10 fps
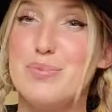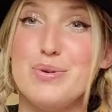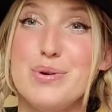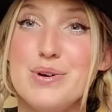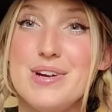a
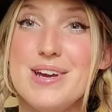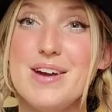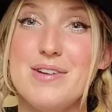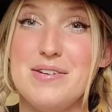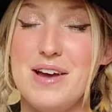brewery
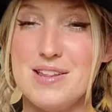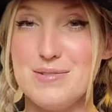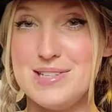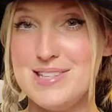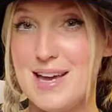around
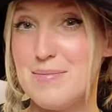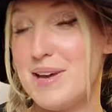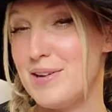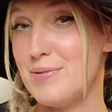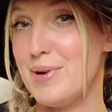Halloween time
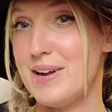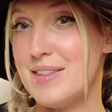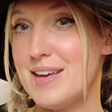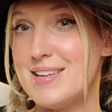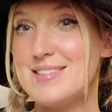and wear
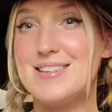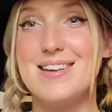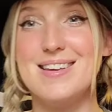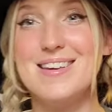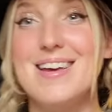this
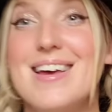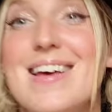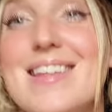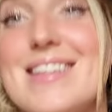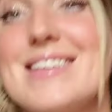
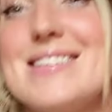this